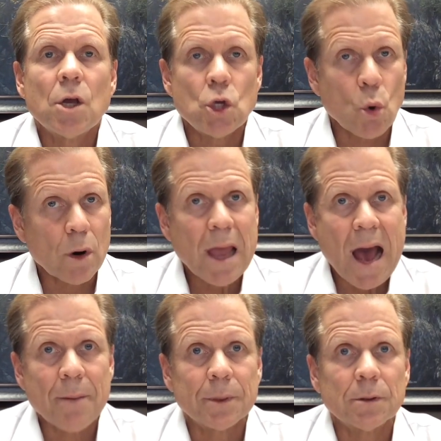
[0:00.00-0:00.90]
your
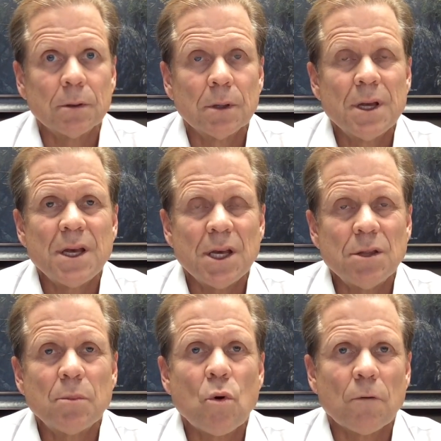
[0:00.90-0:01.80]
capital
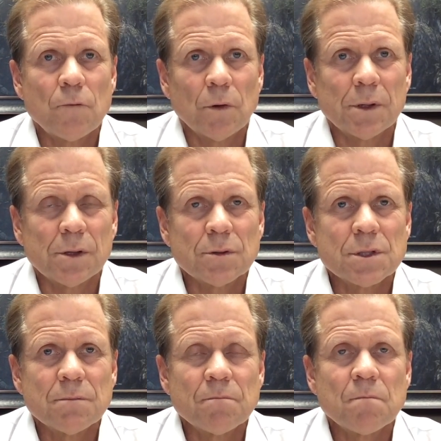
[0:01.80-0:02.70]
in the portfolios.